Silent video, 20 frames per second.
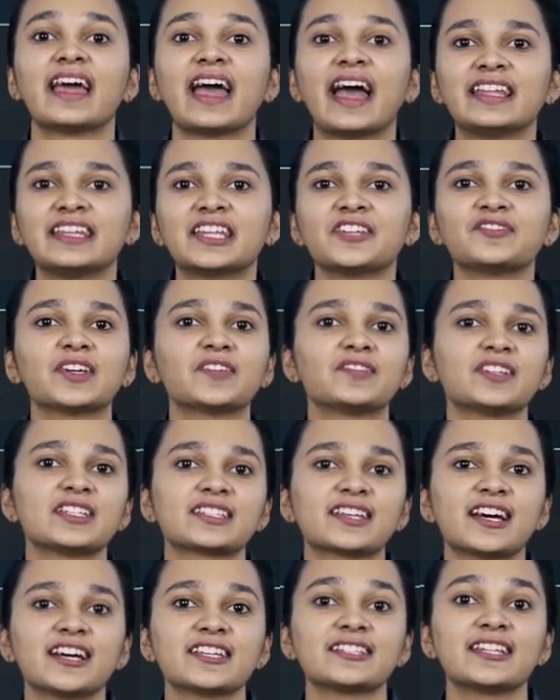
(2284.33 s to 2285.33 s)
And then we have
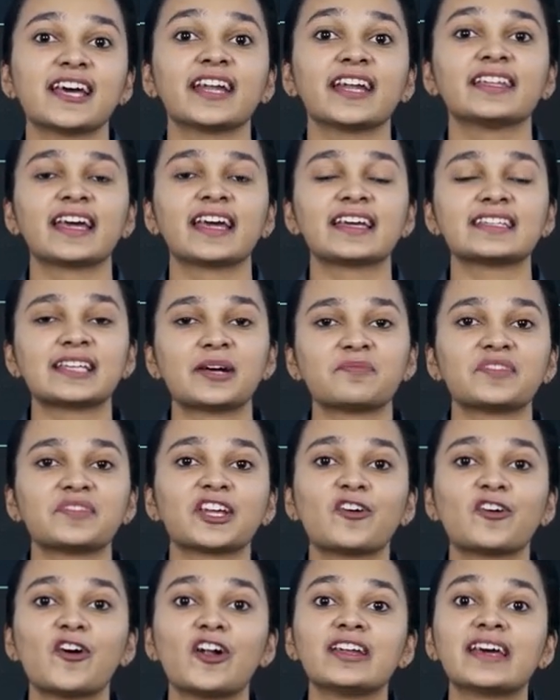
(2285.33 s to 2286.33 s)
discussed that there is
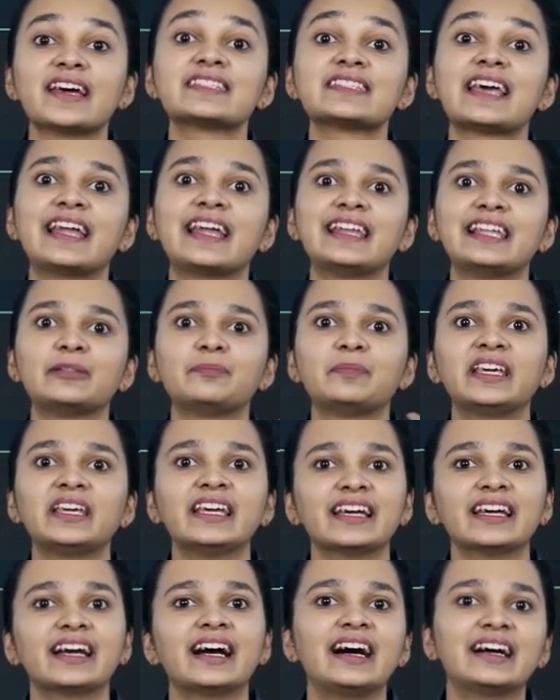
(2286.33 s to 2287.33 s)
something called as
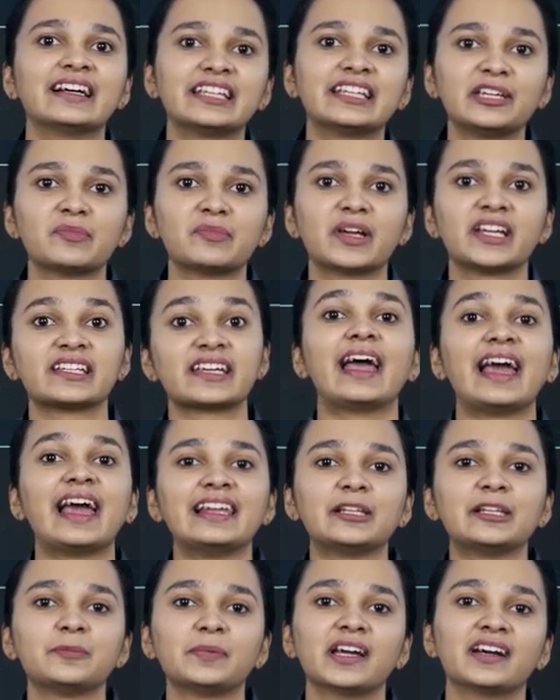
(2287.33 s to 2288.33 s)
LLP agreement.
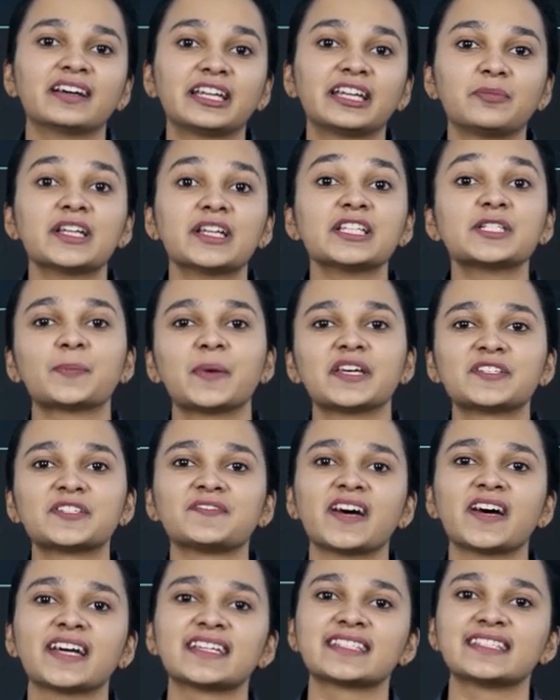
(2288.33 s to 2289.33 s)
LLP agreement
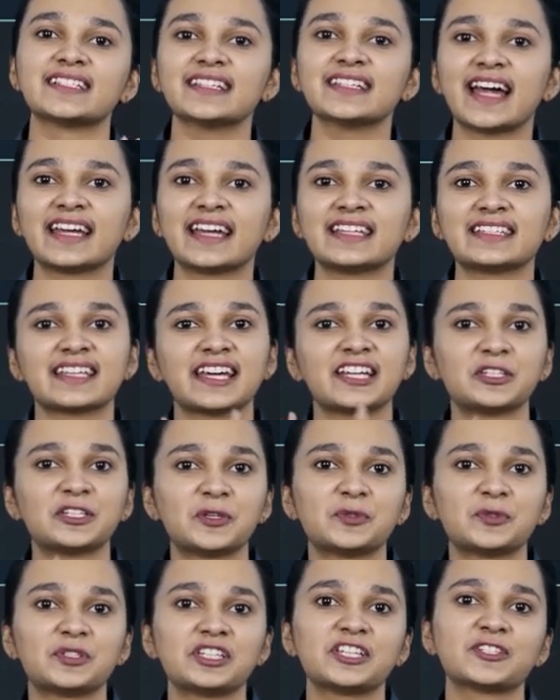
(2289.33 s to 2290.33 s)
specifies the rights and
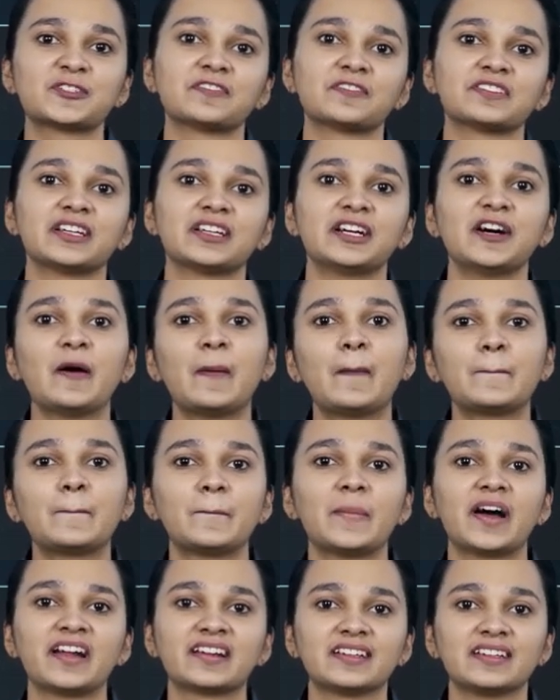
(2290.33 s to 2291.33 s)
duties of the
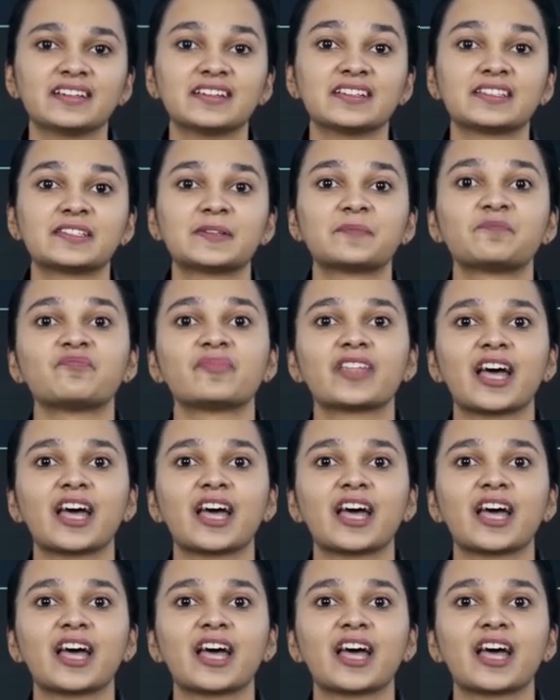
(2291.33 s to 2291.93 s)
partners.